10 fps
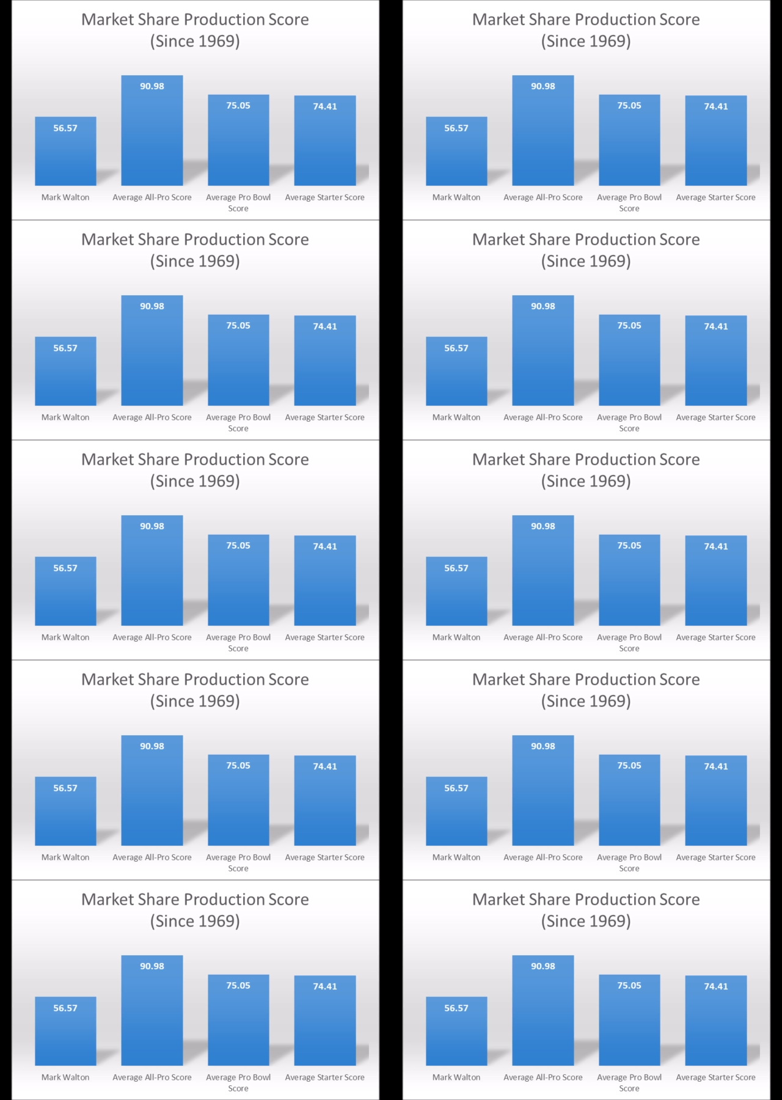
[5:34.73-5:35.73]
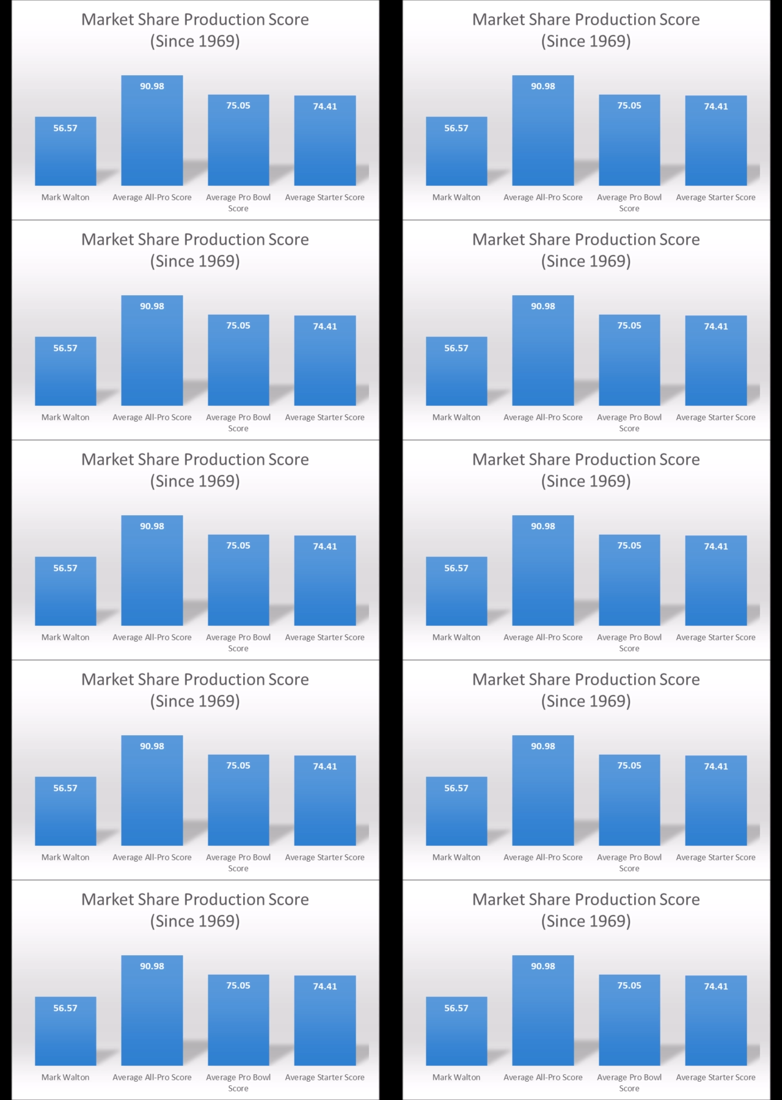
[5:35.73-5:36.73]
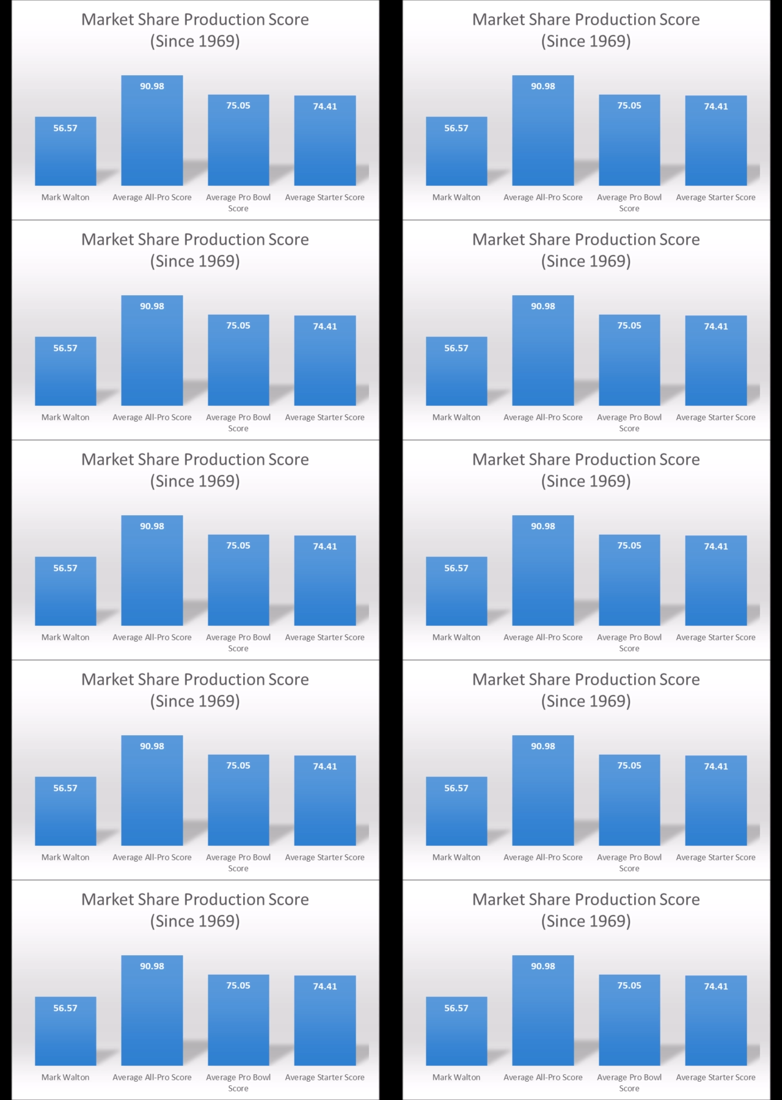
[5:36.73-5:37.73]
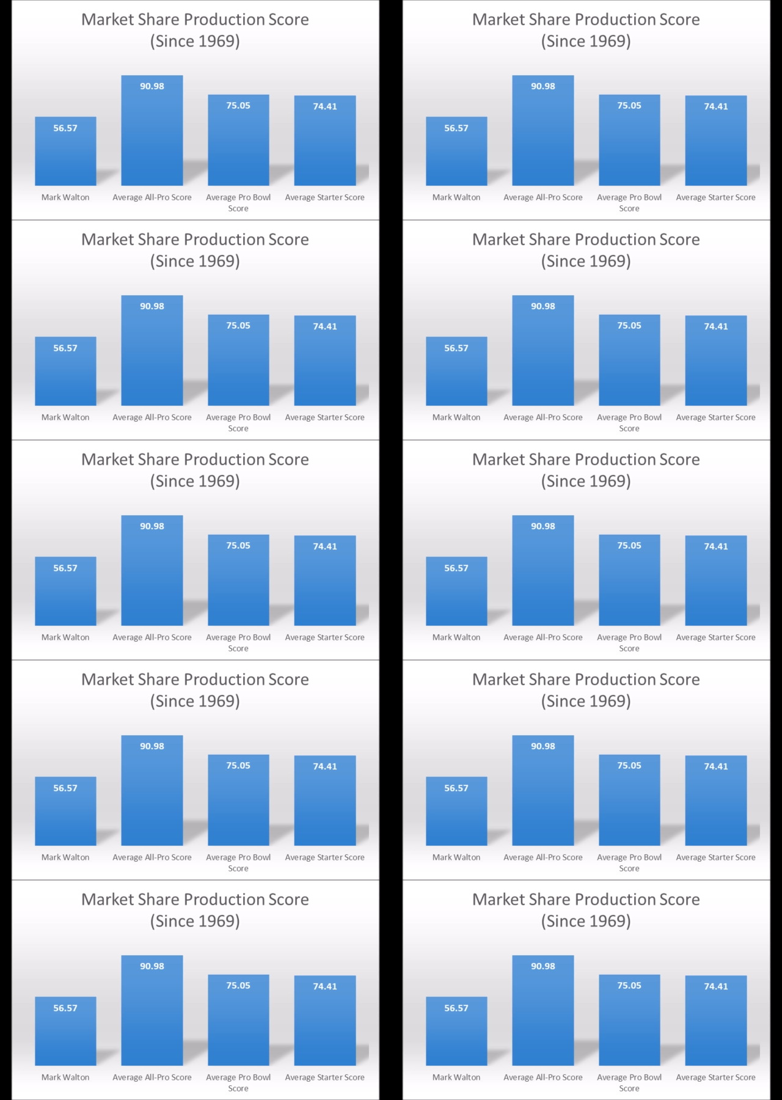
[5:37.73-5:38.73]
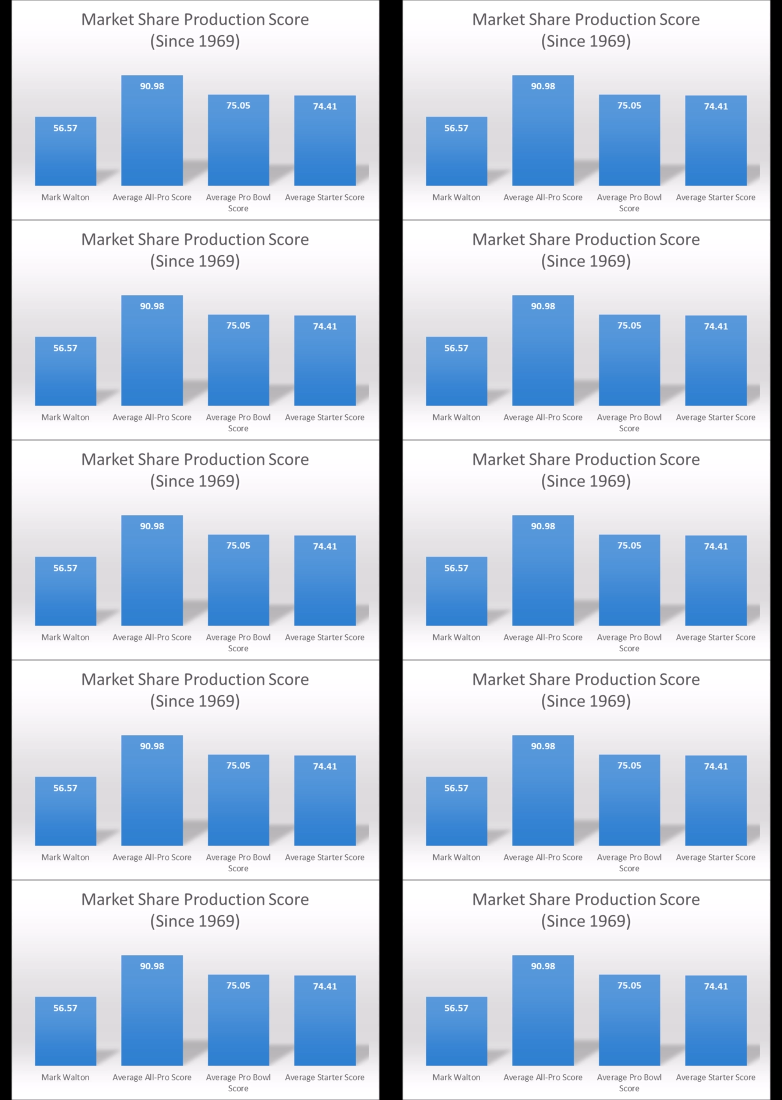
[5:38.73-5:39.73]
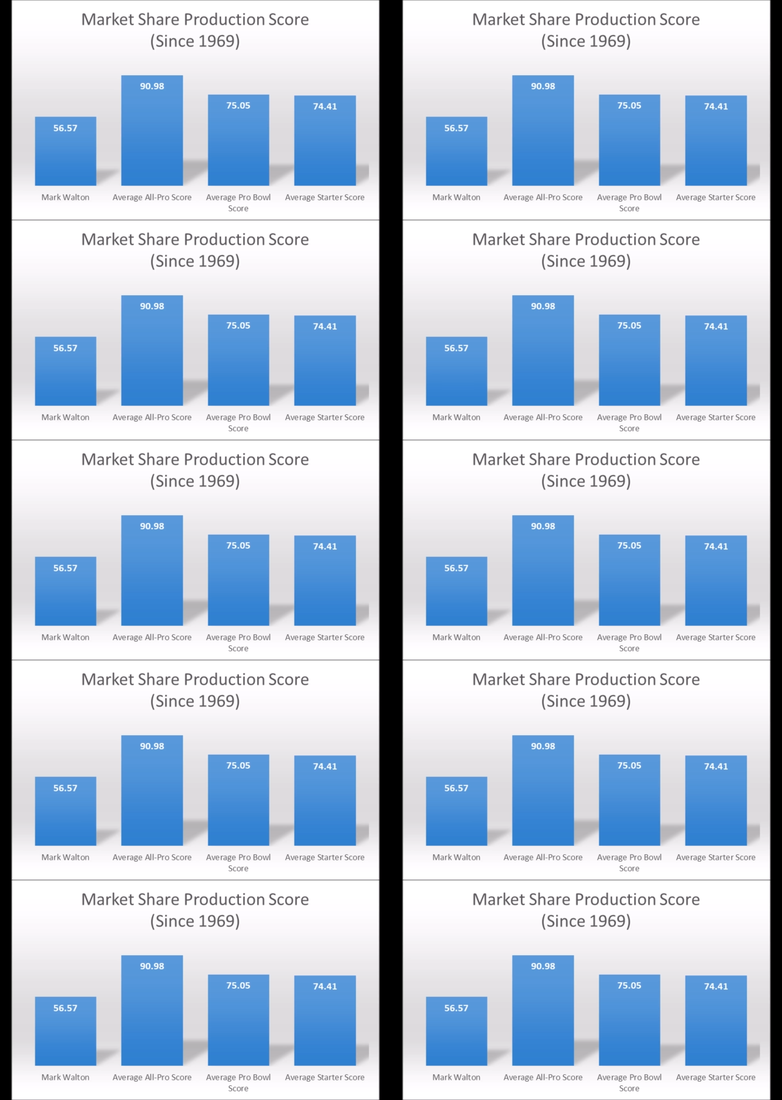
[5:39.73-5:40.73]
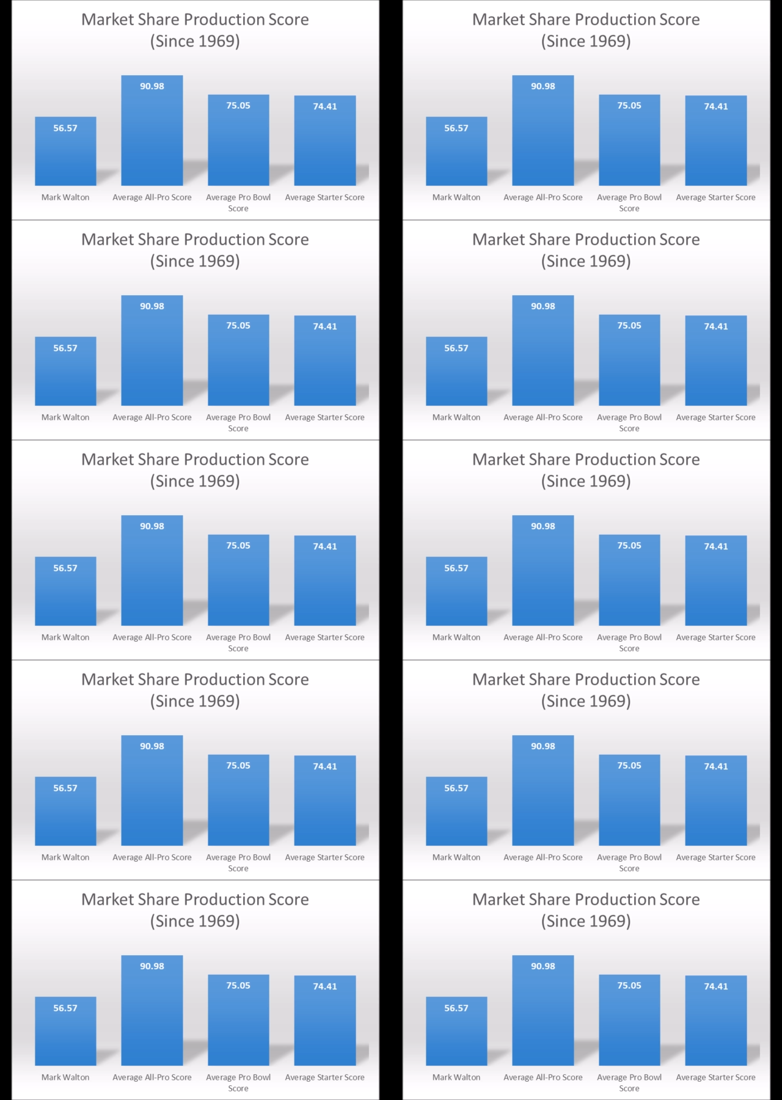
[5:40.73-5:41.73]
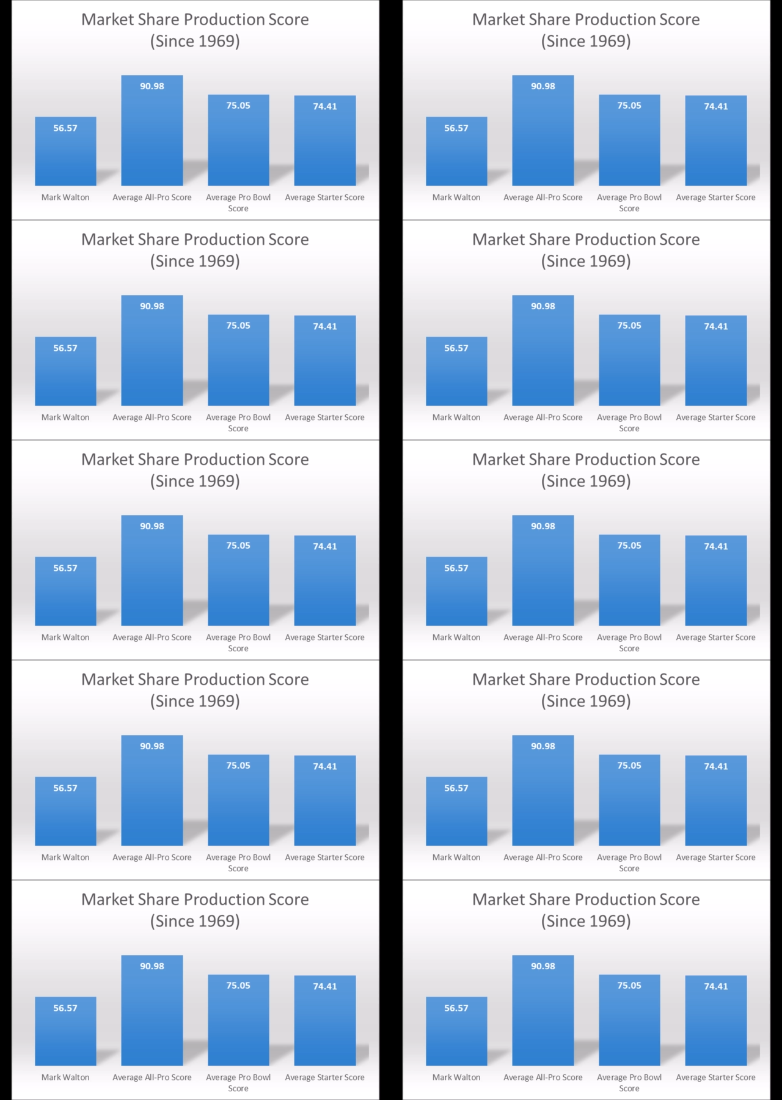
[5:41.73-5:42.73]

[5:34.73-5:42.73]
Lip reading: [unreadable: no face in view]